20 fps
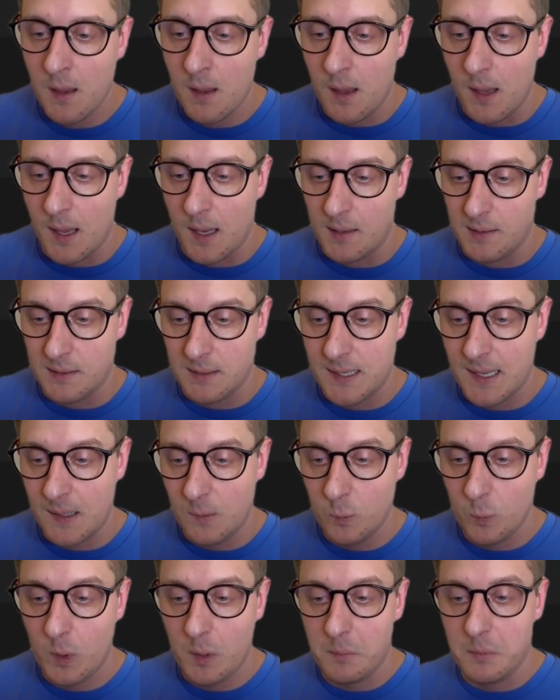And
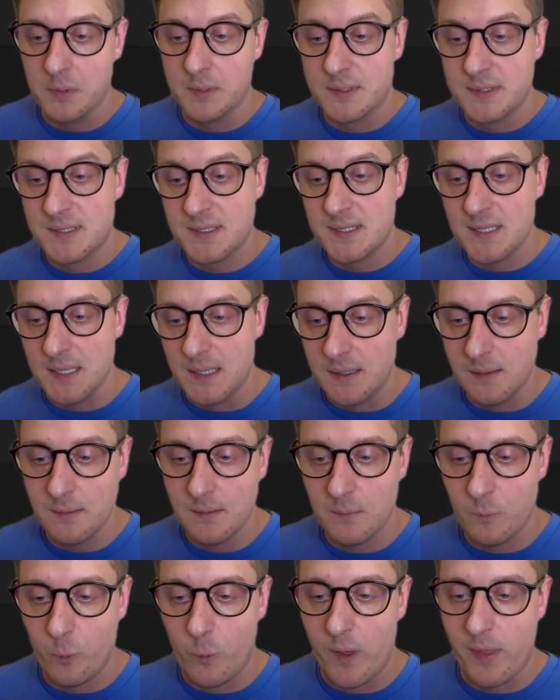then we will see
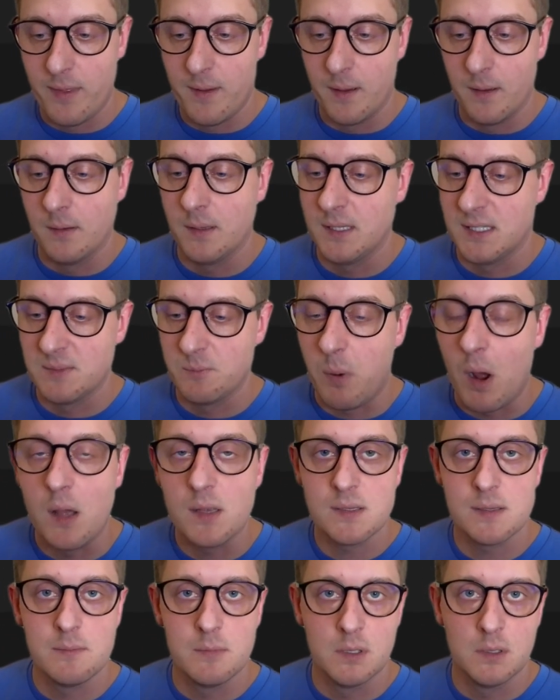whether it's
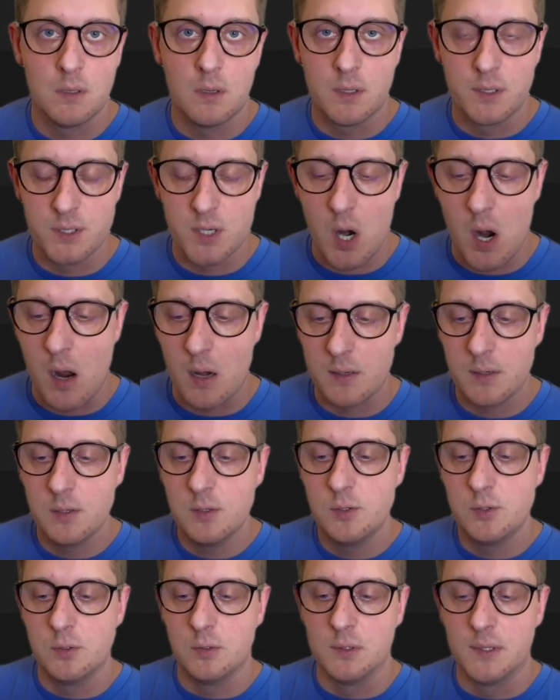possible or not
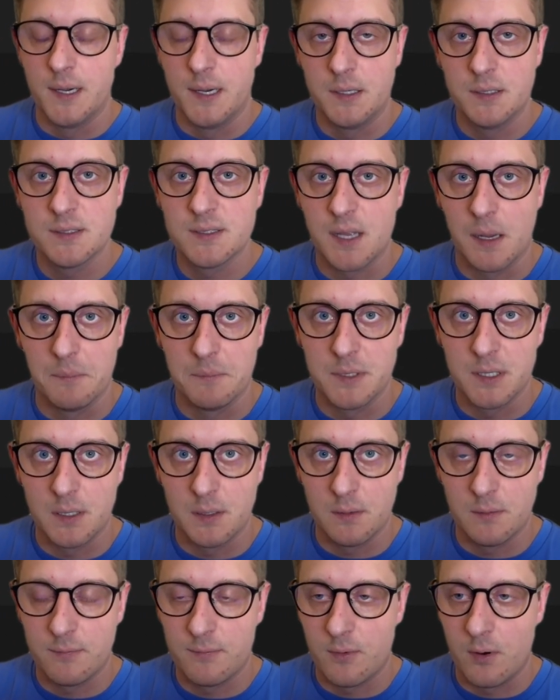to learn
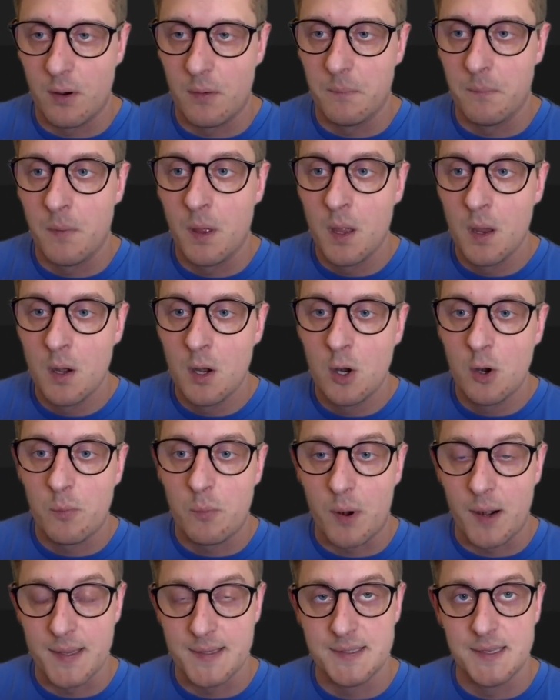something from
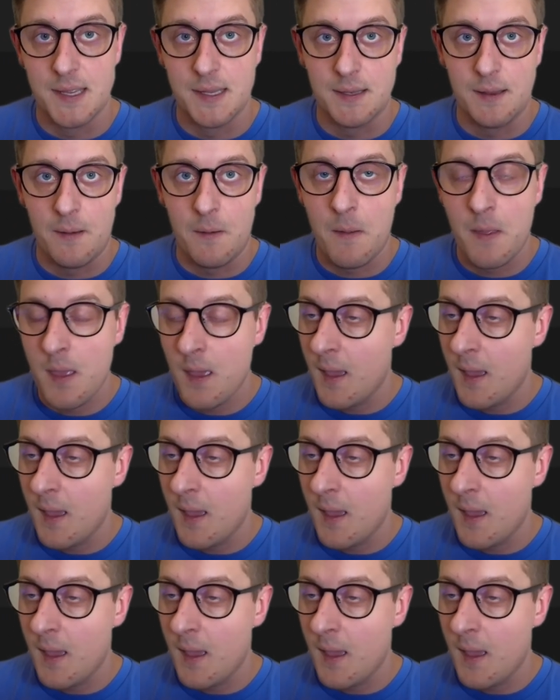price data.